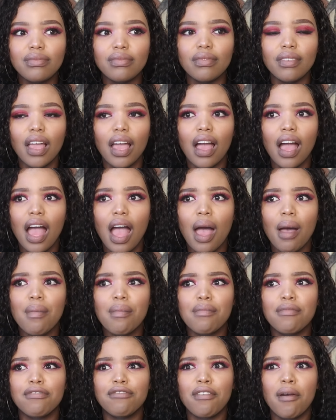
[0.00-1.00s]

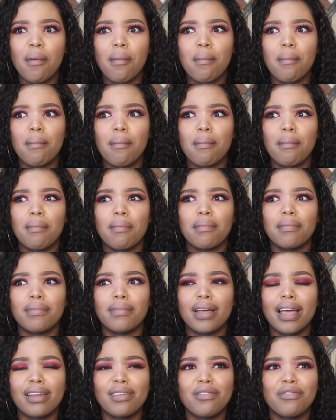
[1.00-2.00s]
from,
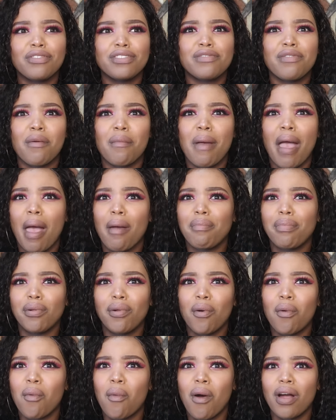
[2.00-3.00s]
I don't know if it's from
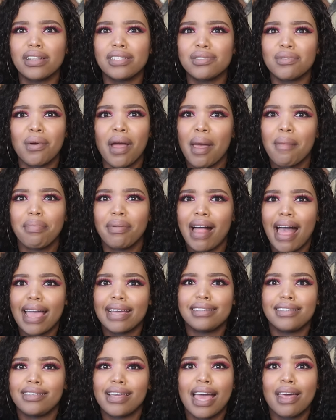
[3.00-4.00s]
Apple or what, or Apple
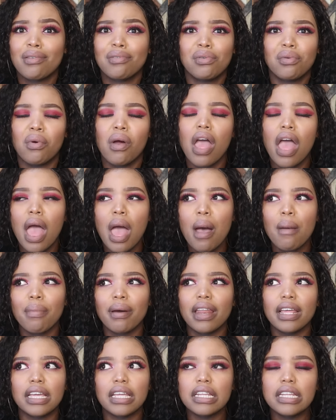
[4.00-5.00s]
ID, I don't know.
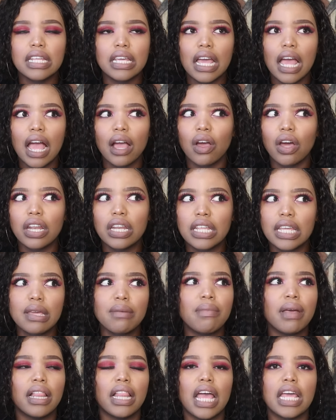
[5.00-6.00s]
But I got an
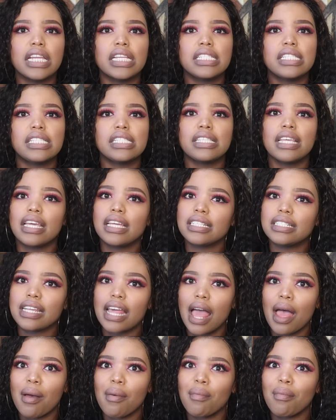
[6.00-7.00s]
email and it said,
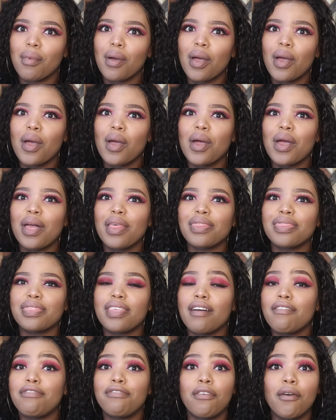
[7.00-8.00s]

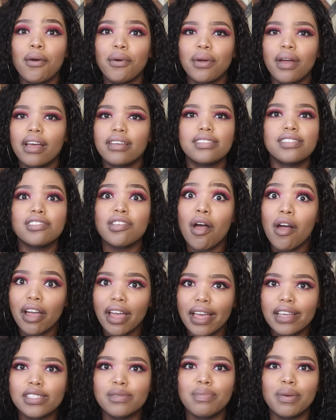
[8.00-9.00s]
a song
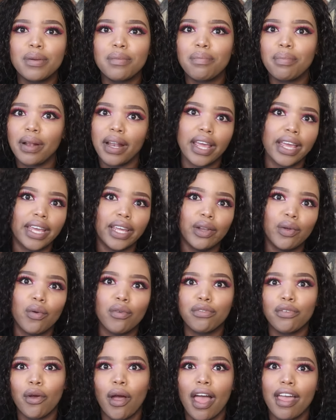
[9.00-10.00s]
has been played
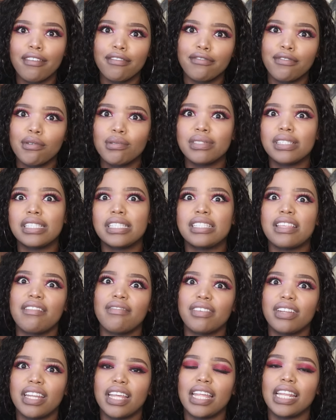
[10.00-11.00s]
off your iPhone
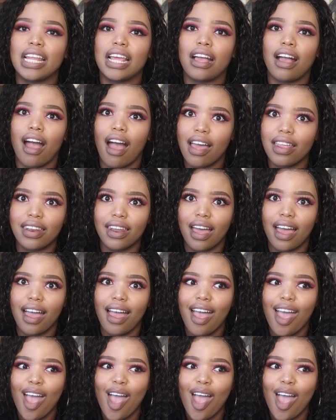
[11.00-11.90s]
7 in Ghana,